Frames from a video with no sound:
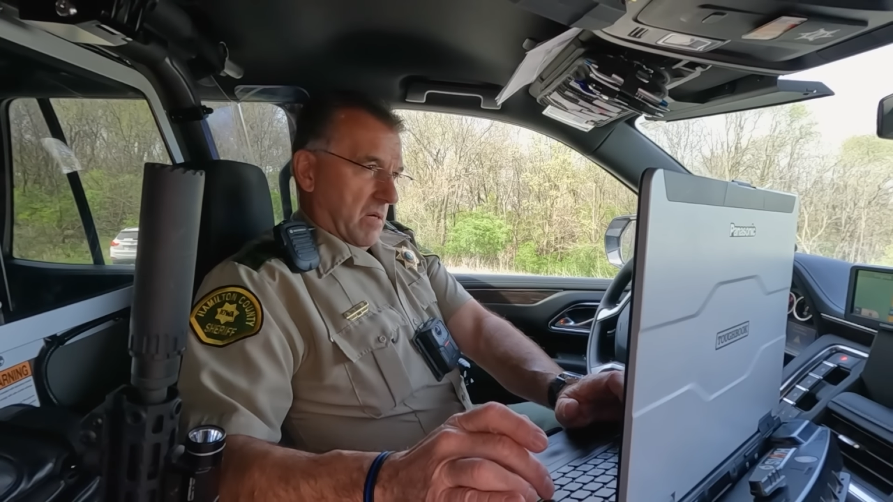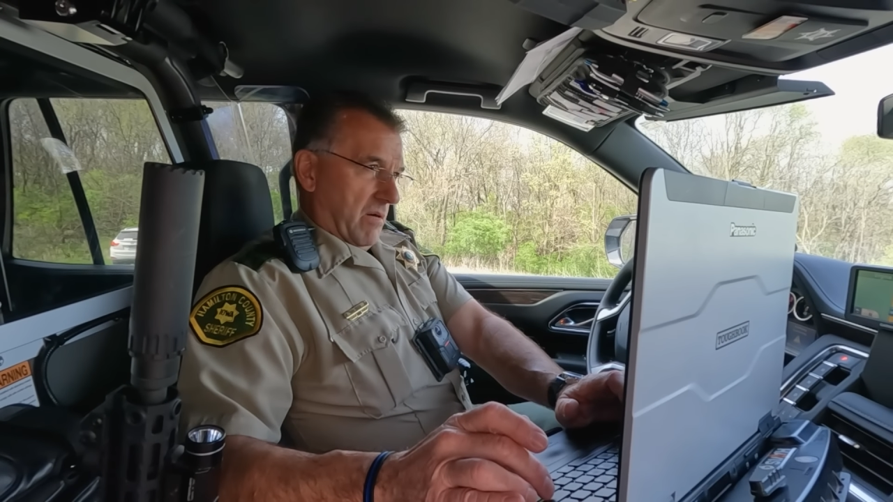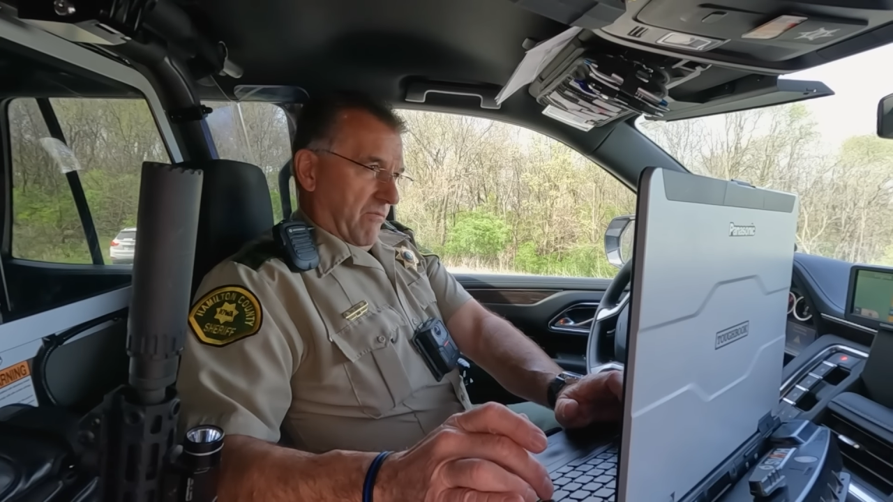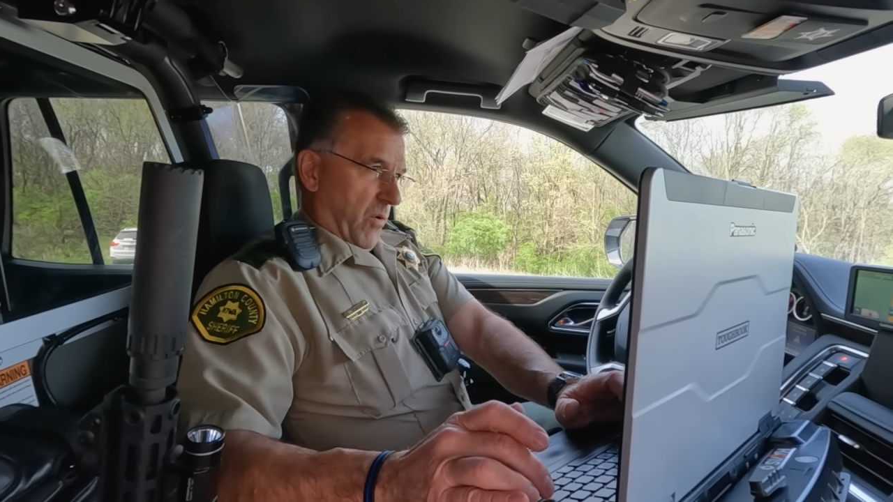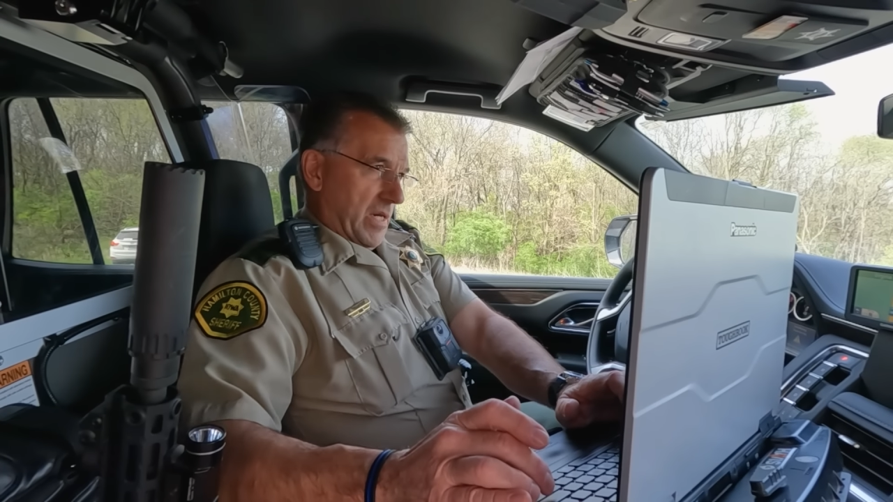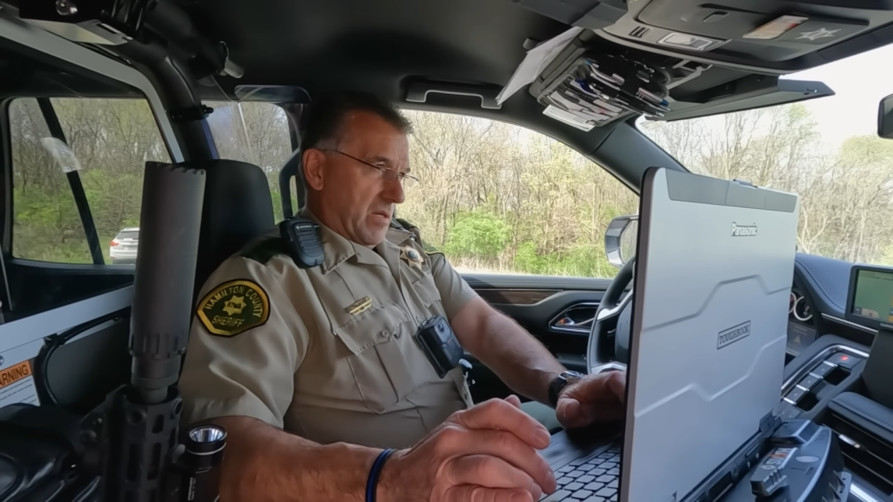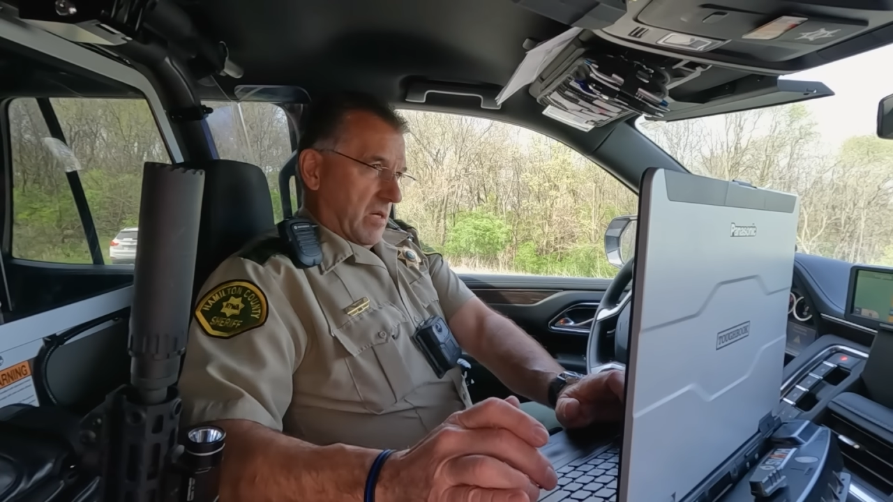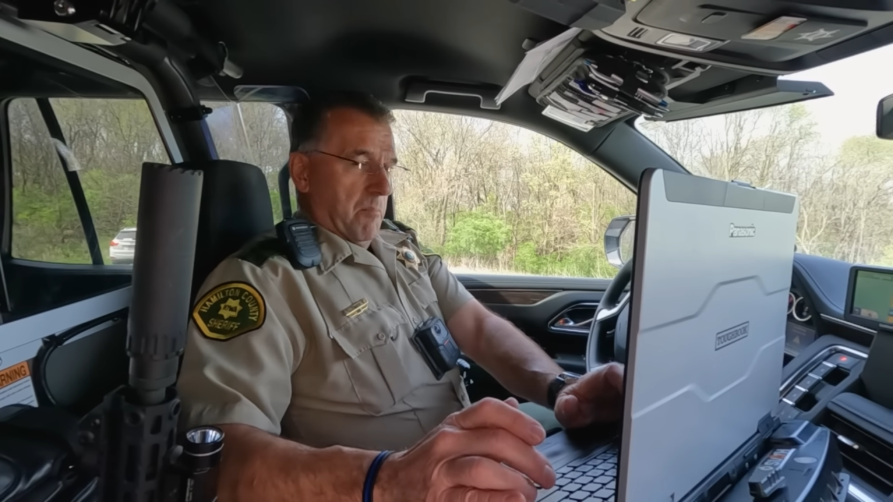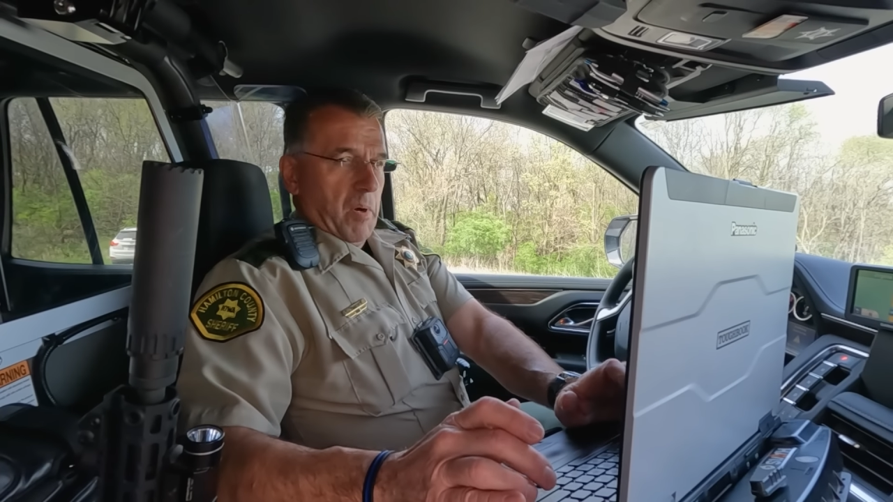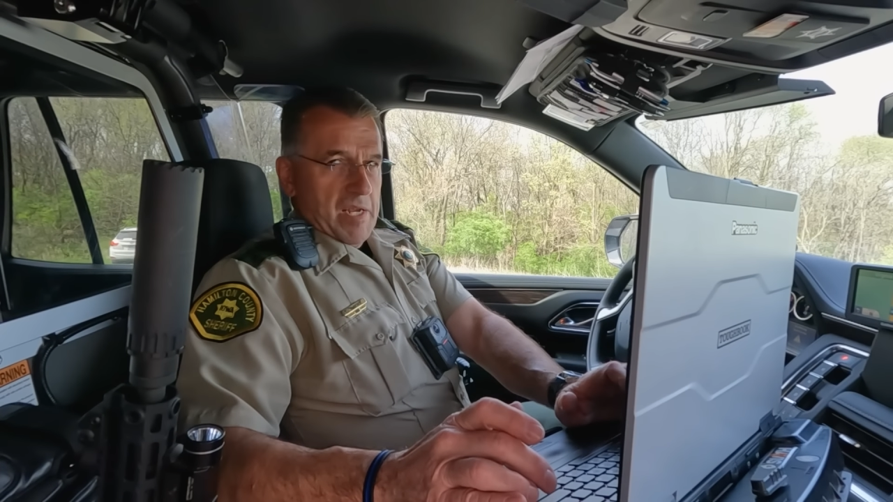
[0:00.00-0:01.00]
avoid
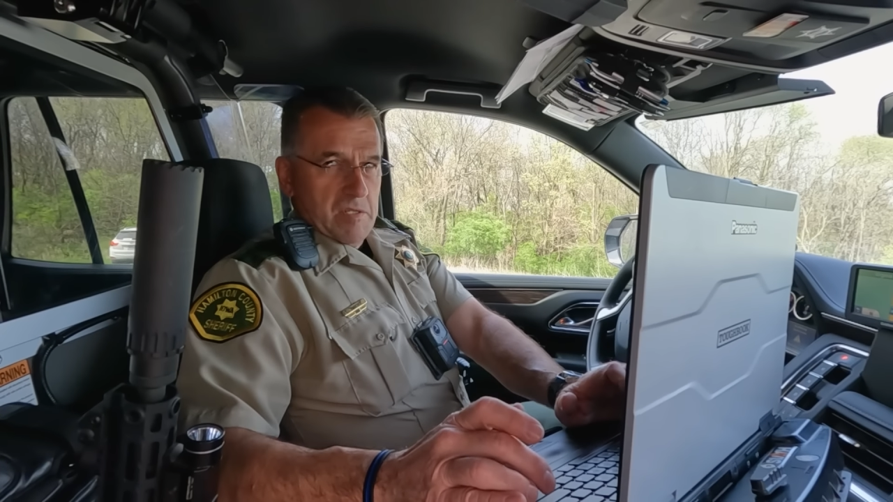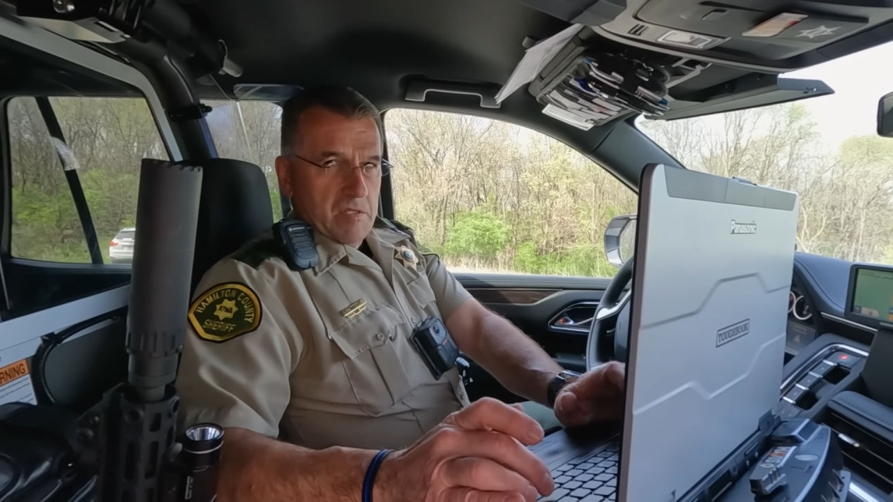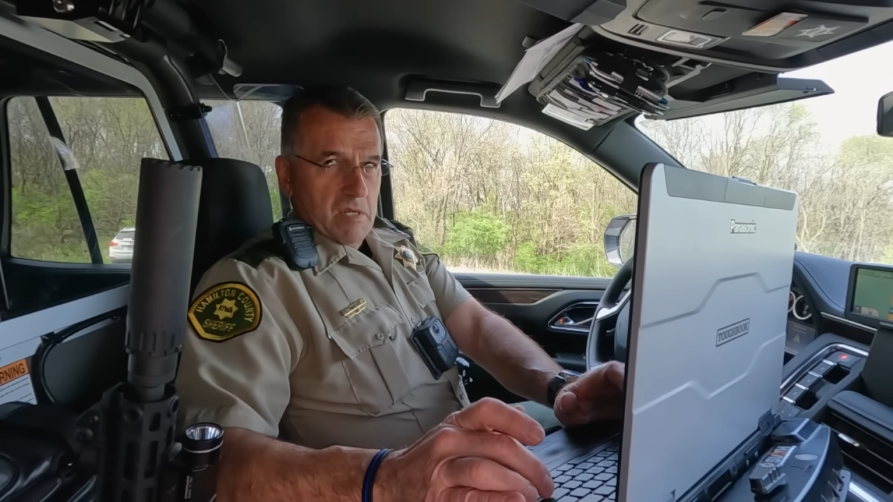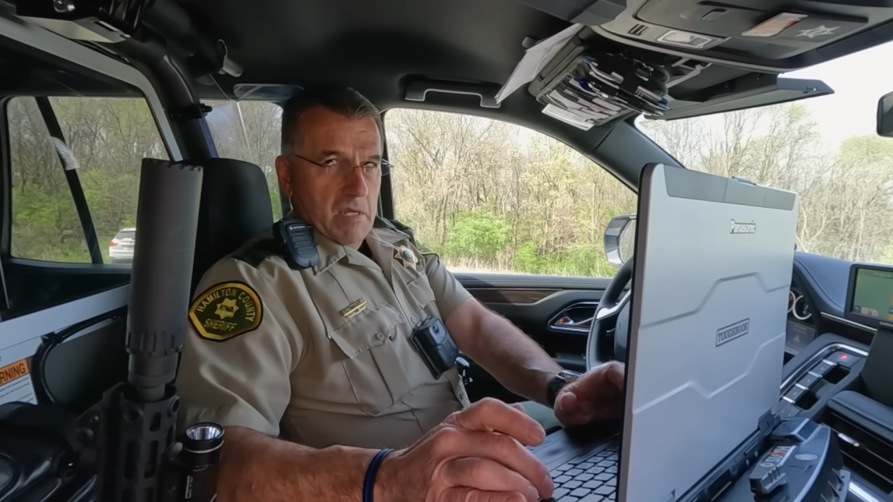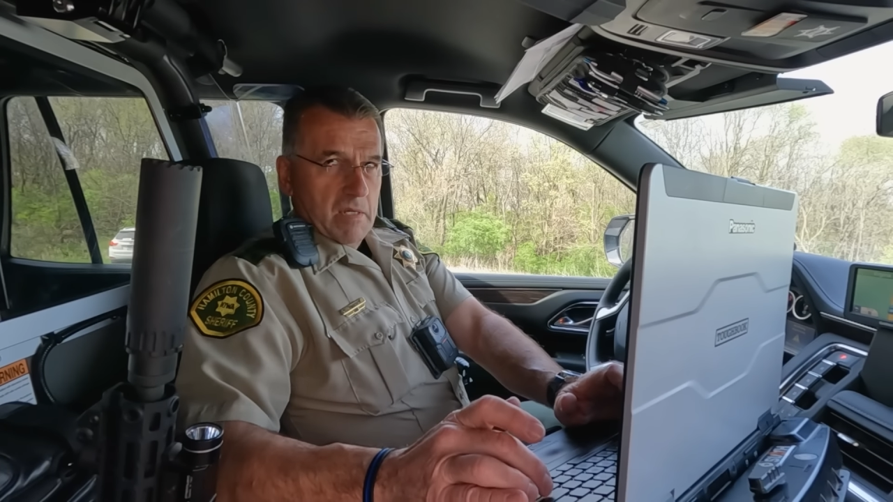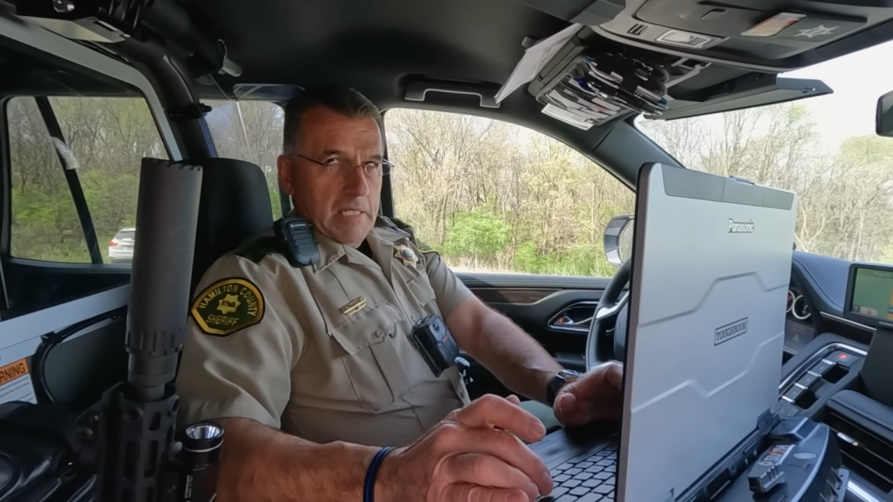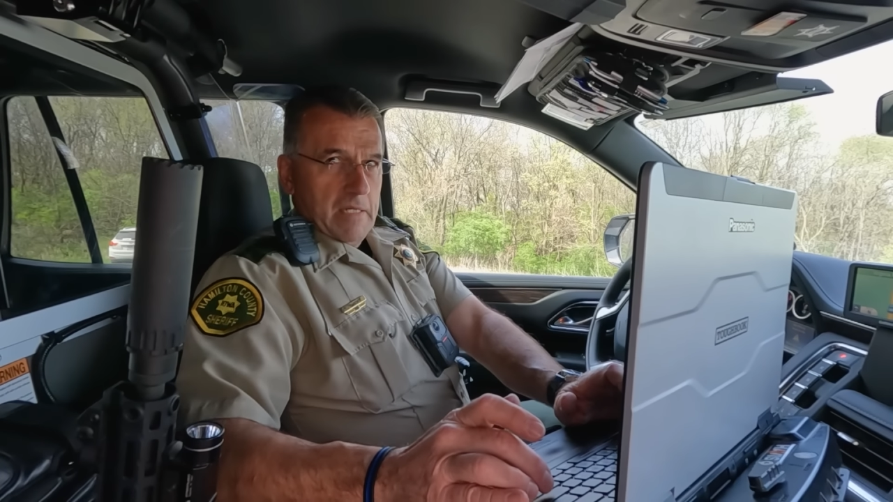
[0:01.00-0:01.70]
complacency,